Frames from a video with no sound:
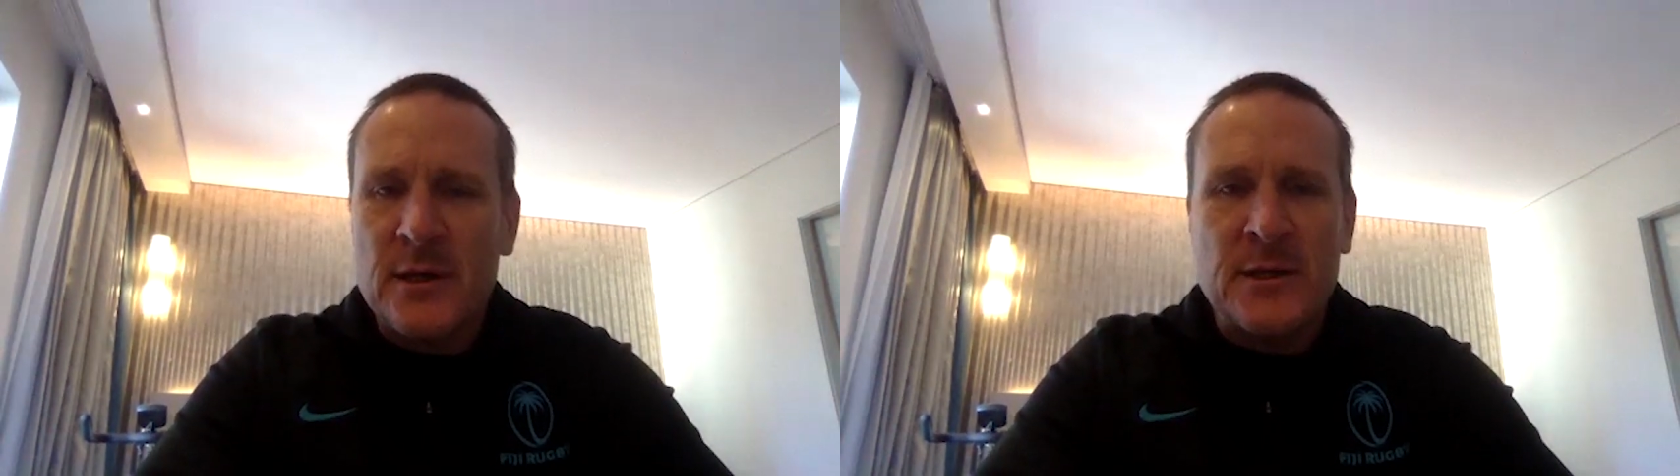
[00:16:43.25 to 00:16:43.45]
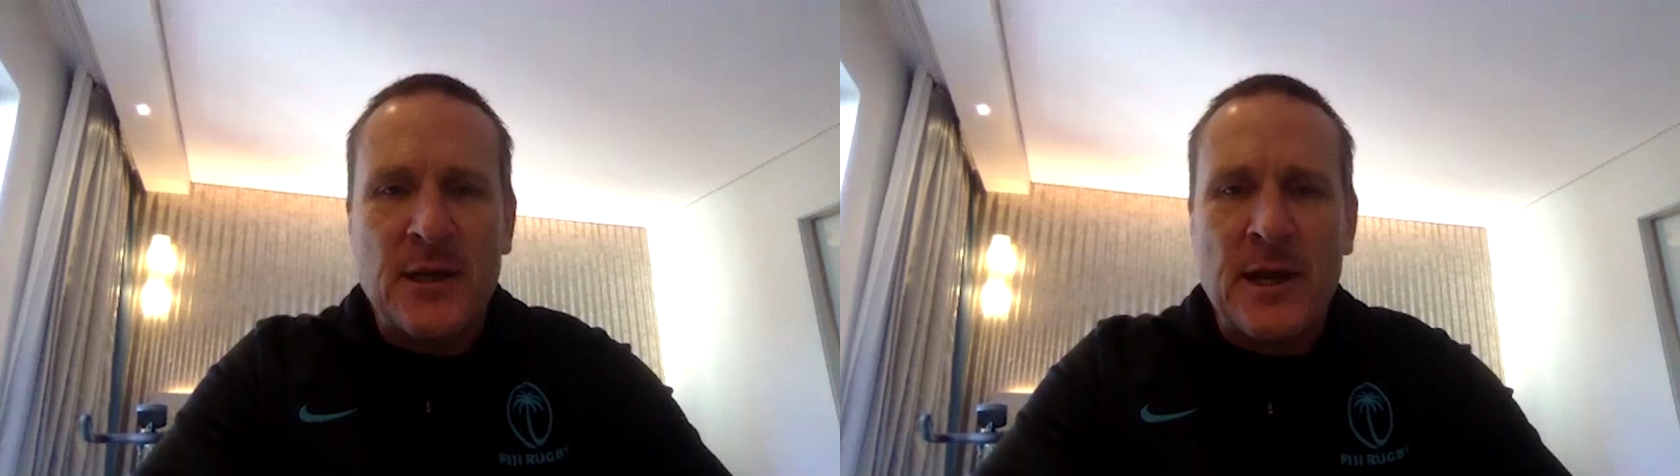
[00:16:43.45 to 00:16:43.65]

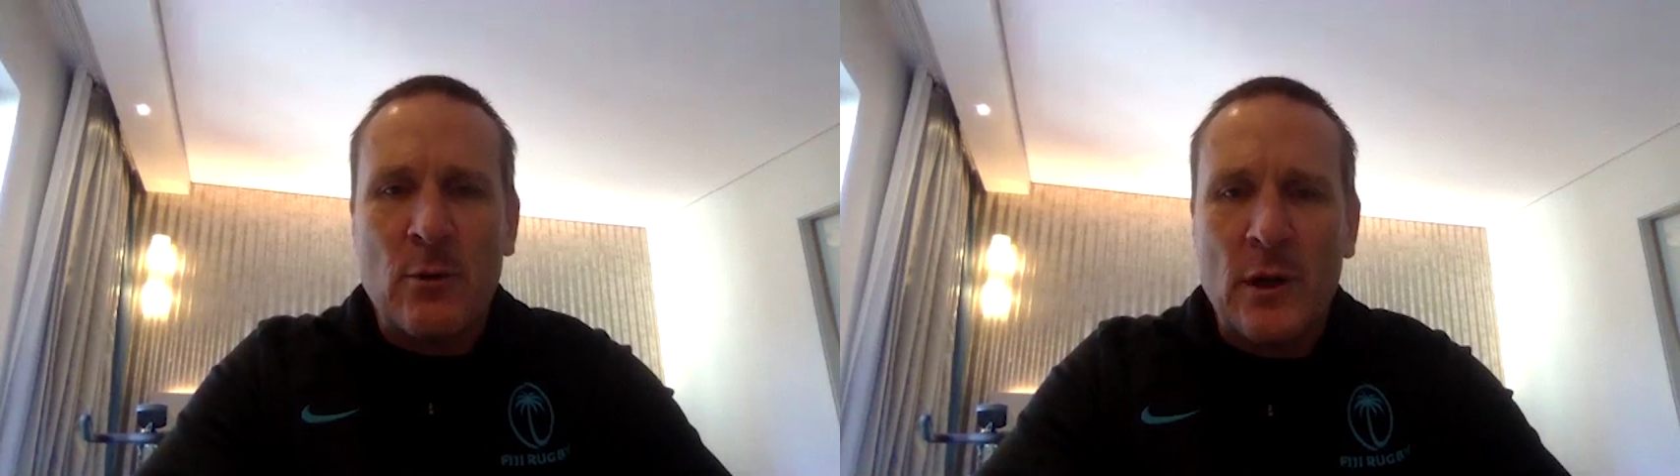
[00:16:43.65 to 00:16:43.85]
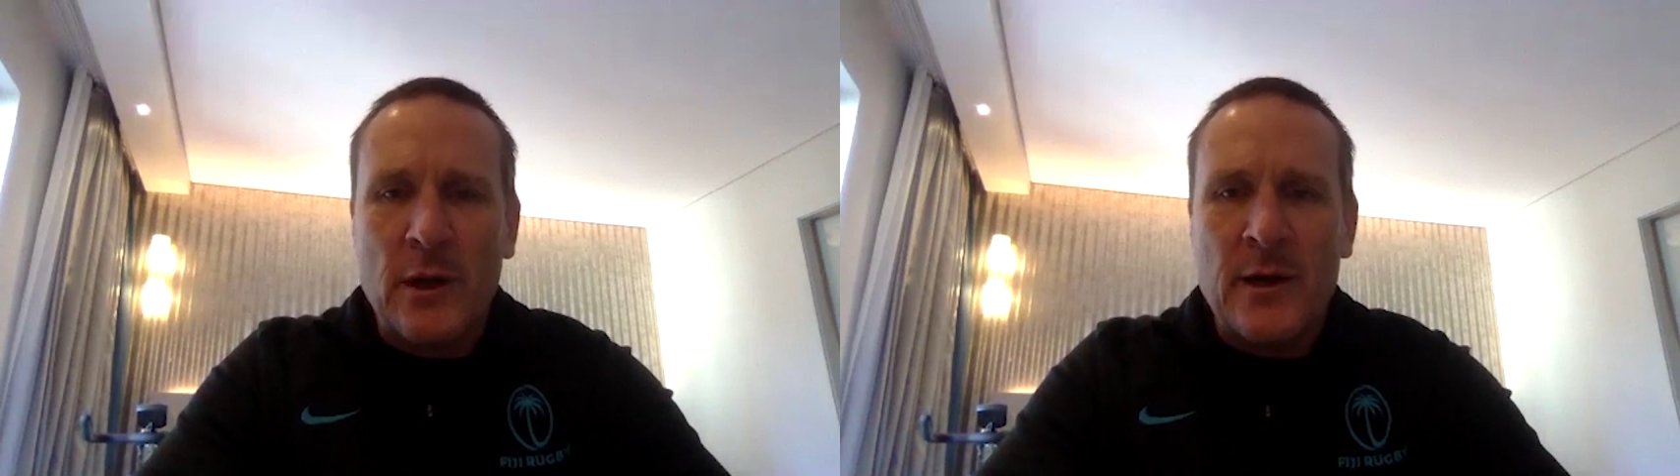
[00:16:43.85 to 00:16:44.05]

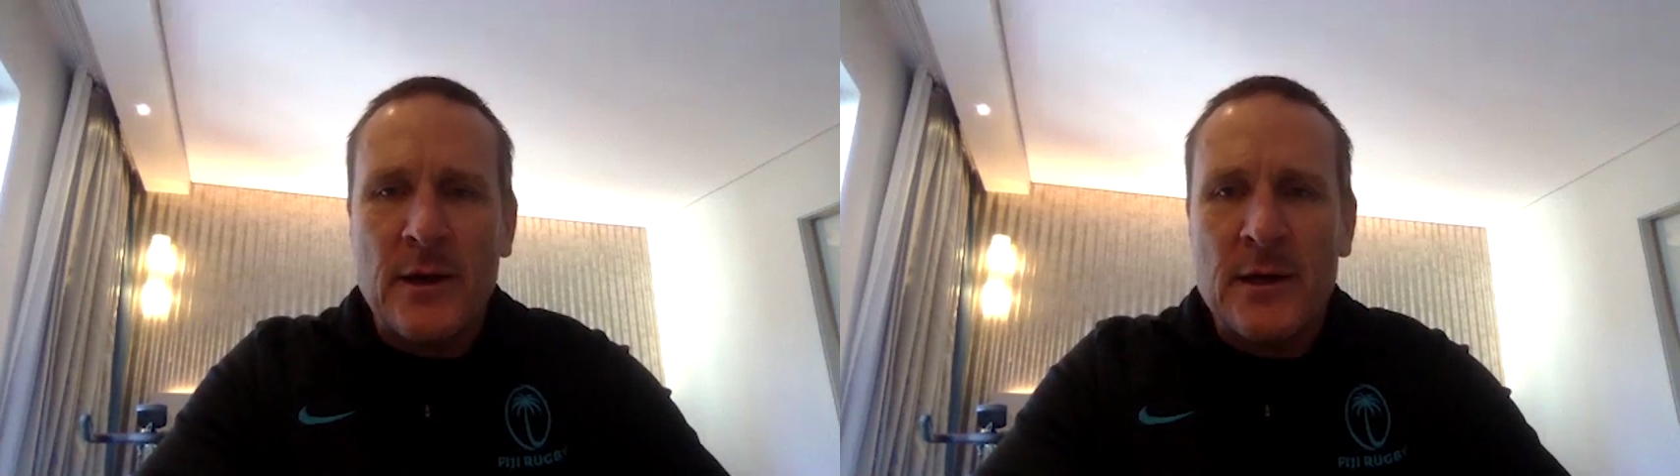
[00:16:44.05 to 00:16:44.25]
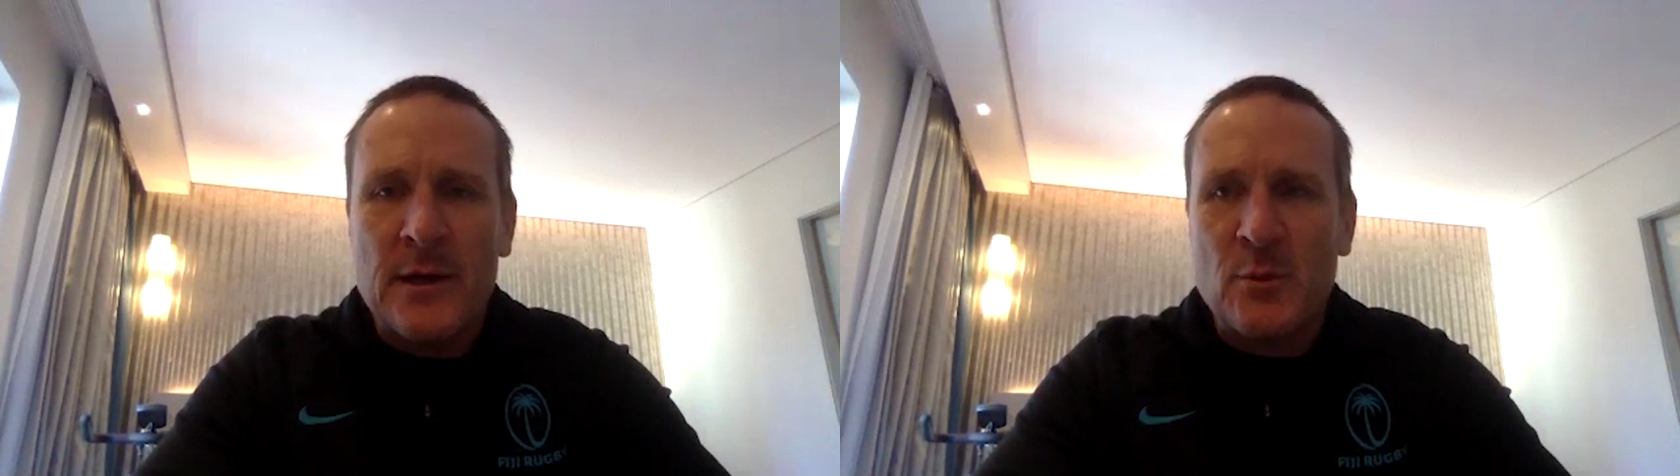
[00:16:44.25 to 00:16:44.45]

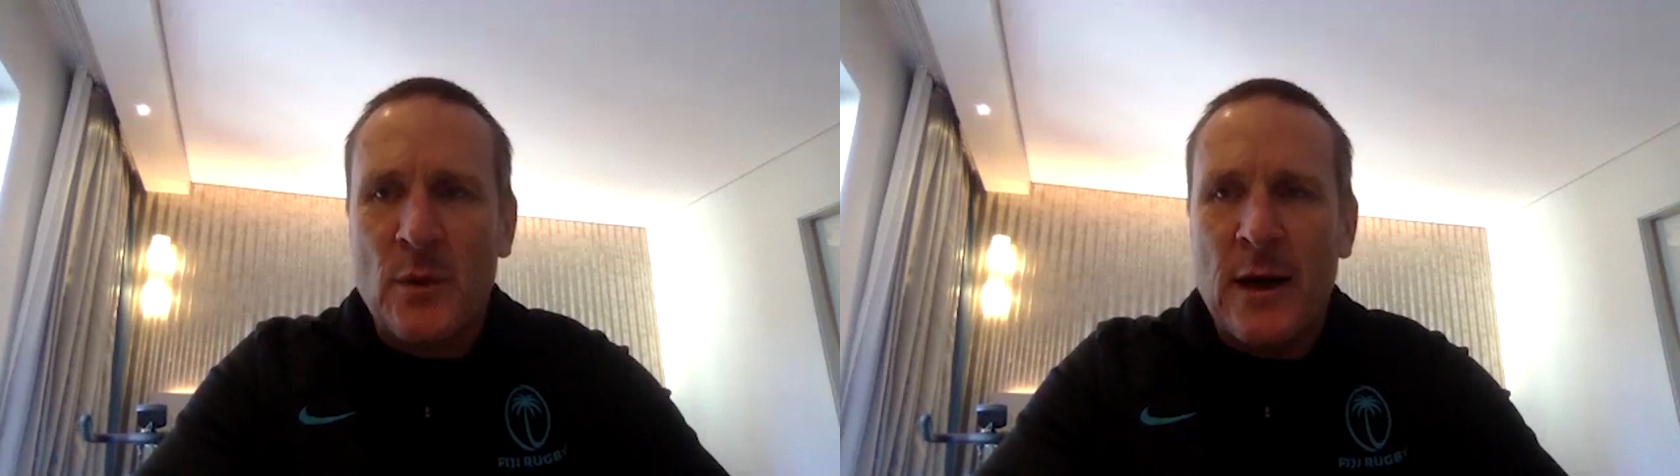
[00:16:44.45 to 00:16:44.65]
equally as